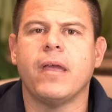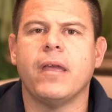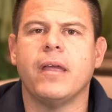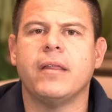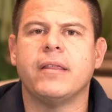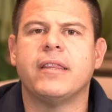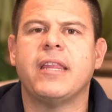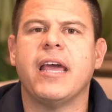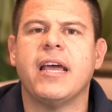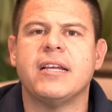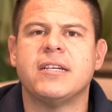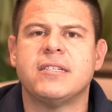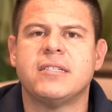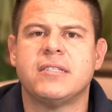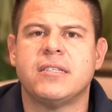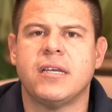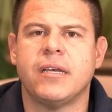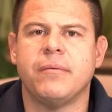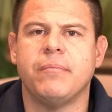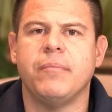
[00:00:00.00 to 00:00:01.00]

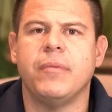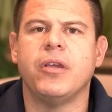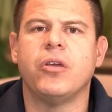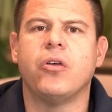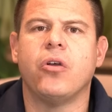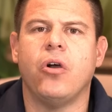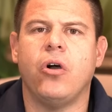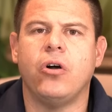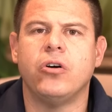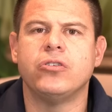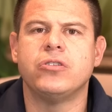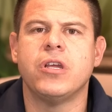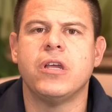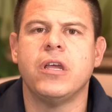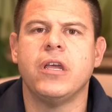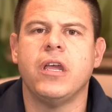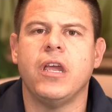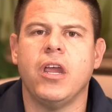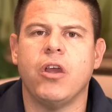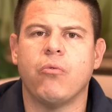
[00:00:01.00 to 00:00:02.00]
test because
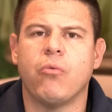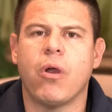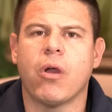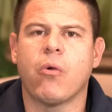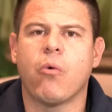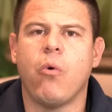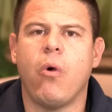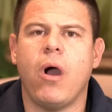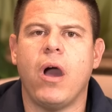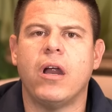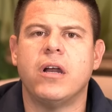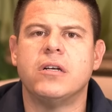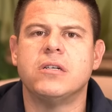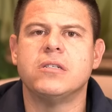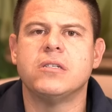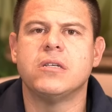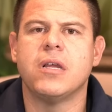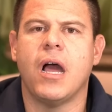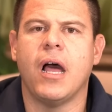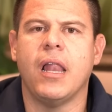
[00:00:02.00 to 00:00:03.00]
it
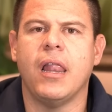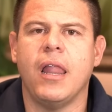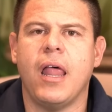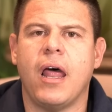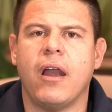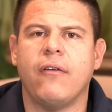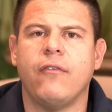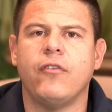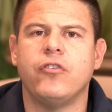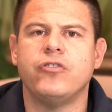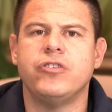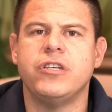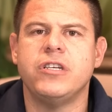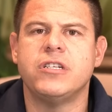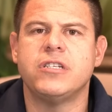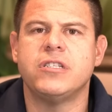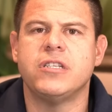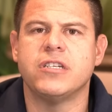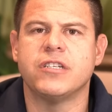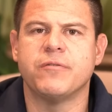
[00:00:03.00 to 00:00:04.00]
requires a lot of
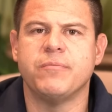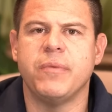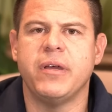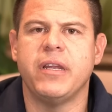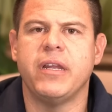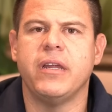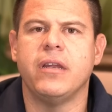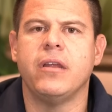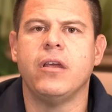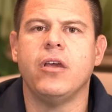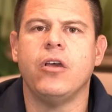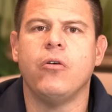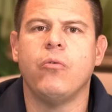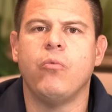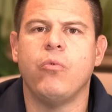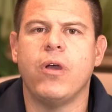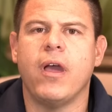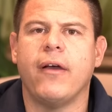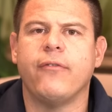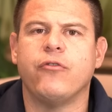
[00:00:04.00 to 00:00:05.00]
logistics, meaning
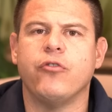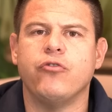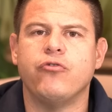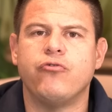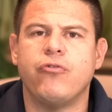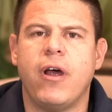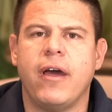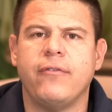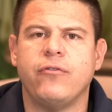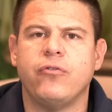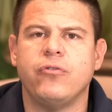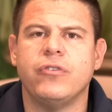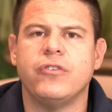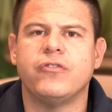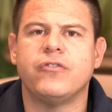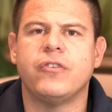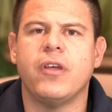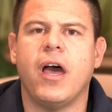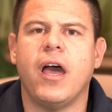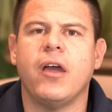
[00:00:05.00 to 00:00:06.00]
we have to drive to the
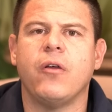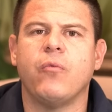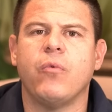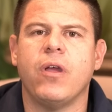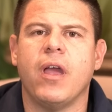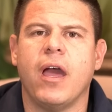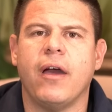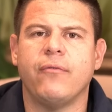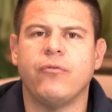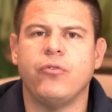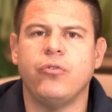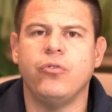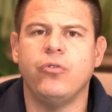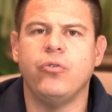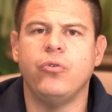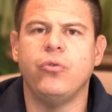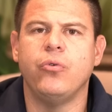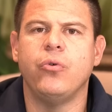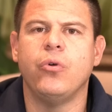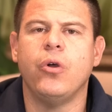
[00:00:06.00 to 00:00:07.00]
site, we have to
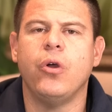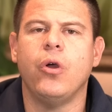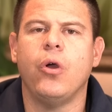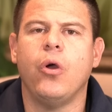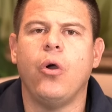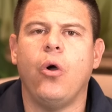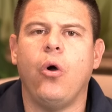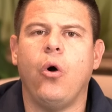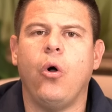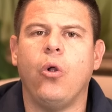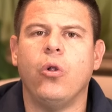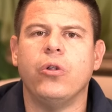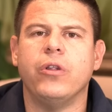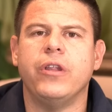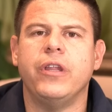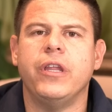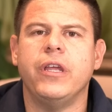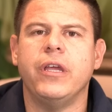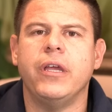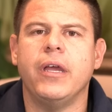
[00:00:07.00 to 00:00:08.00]
do all
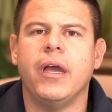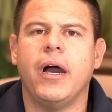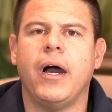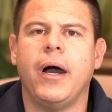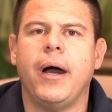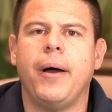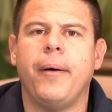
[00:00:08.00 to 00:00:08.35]
the